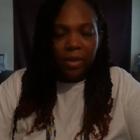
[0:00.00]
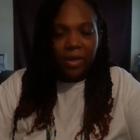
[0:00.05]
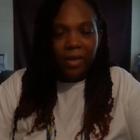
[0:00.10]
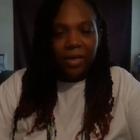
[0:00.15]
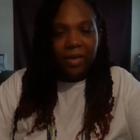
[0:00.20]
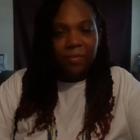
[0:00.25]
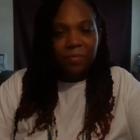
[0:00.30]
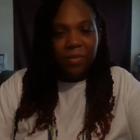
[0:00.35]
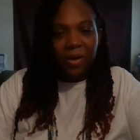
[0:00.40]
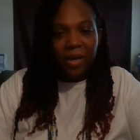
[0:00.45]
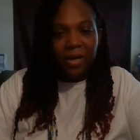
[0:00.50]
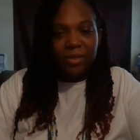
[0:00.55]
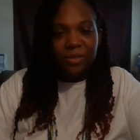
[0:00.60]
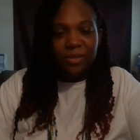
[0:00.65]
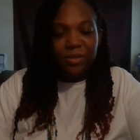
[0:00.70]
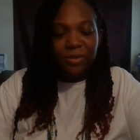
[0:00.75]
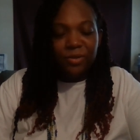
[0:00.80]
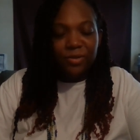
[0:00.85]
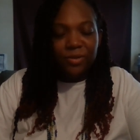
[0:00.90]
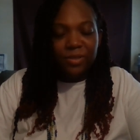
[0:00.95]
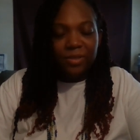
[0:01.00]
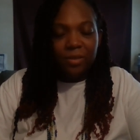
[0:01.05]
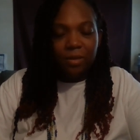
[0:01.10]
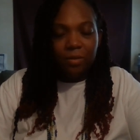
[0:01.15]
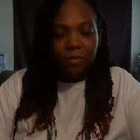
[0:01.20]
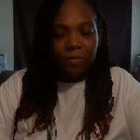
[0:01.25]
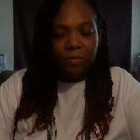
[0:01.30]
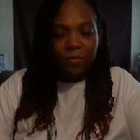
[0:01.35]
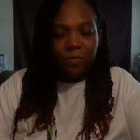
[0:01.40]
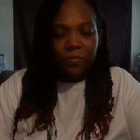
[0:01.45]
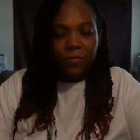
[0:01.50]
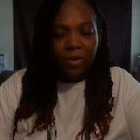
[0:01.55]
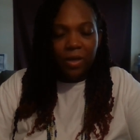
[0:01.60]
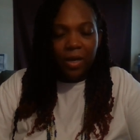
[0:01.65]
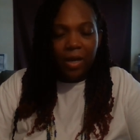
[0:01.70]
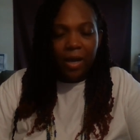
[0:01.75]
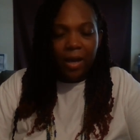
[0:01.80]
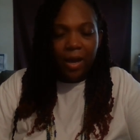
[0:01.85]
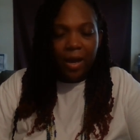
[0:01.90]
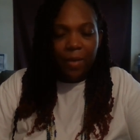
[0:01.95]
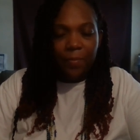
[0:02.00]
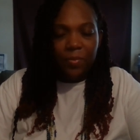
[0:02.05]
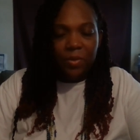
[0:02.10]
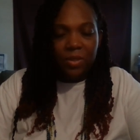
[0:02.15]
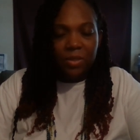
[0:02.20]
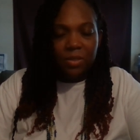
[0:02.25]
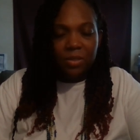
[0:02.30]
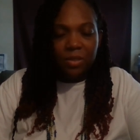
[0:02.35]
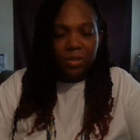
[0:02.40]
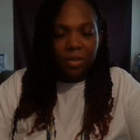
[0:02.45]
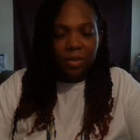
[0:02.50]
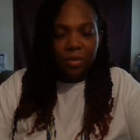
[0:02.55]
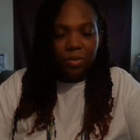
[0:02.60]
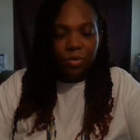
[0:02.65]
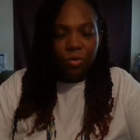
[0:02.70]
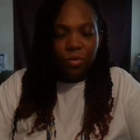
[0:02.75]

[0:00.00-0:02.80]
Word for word: Imagine yourself accomplishing